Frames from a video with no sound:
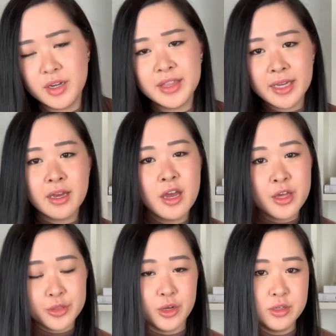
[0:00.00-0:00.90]
I think
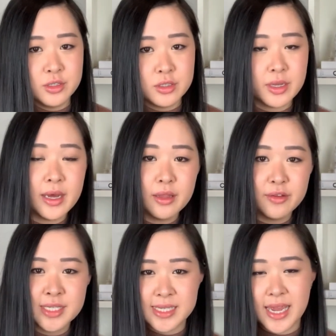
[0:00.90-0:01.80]
those are the
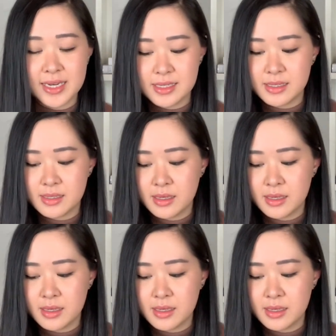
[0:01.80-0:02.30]
standard